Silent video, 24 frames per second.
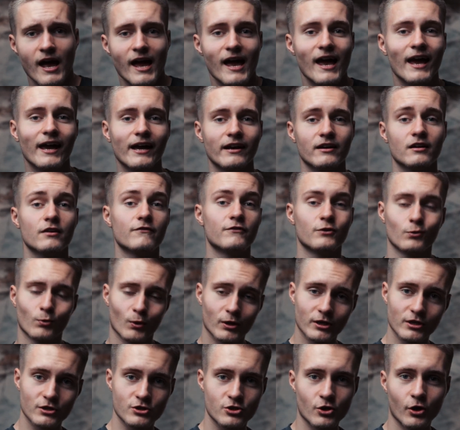And if you
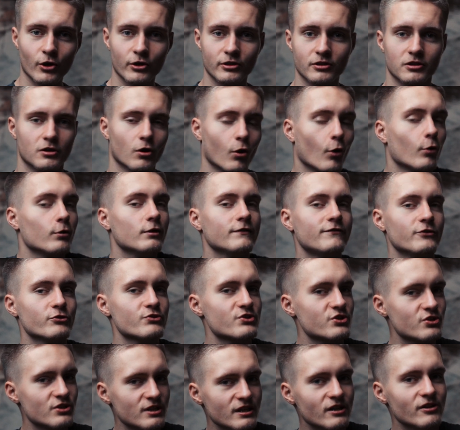want to join, or if you're
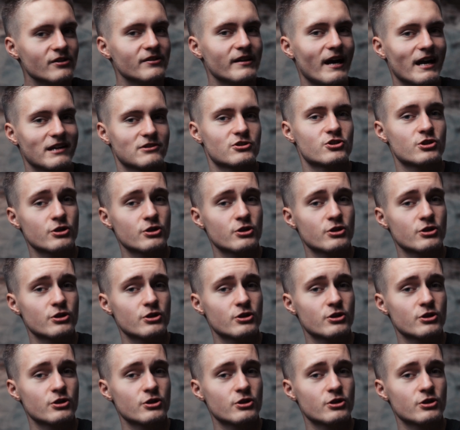still not